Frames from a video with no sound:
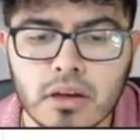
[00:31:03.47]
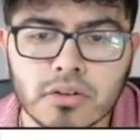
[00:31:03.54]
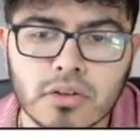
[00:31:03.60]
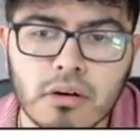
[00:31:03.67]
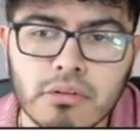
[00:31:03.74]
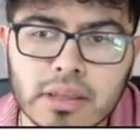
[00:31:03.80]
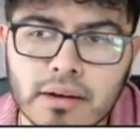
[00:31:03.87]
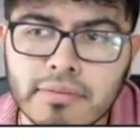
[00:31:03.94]

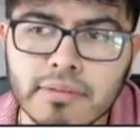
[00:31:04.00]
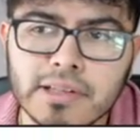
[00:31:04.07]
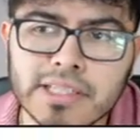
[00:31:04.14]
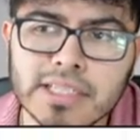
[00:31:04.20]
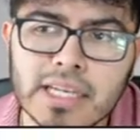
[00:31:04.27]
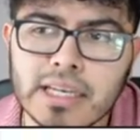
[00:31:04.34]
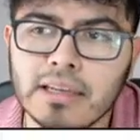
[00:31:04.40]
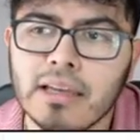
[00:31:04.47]
So I would definitely
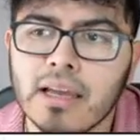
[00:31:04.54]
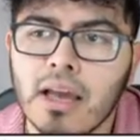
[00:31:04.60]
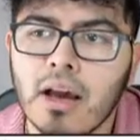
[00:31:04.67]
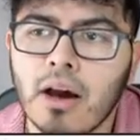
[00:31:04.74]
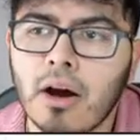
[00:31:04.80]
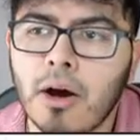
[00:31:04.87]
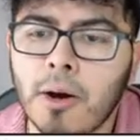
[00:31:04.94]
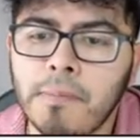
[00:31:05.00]
see,
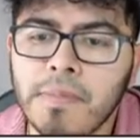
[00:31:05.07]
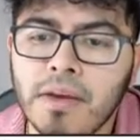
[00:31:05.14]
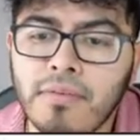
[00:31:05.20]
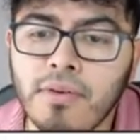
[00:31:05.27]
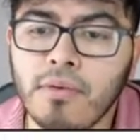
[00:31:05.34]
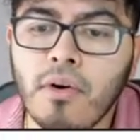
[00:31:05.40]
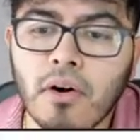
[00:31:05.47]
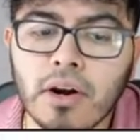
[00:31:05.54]
um,
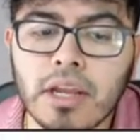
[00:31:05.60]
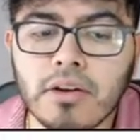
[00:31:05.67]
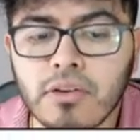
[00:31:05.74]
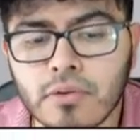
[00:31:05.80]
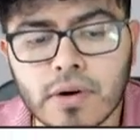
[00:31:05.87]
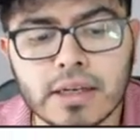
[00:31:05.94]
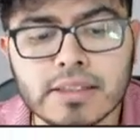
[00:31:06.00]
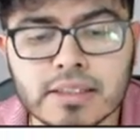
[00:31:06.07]
if you are here in the
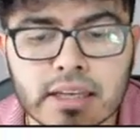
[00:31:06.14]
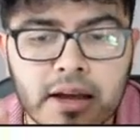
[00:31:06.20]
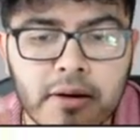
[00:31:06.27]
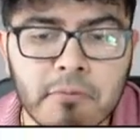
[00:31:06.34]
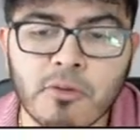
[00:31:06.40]
U S,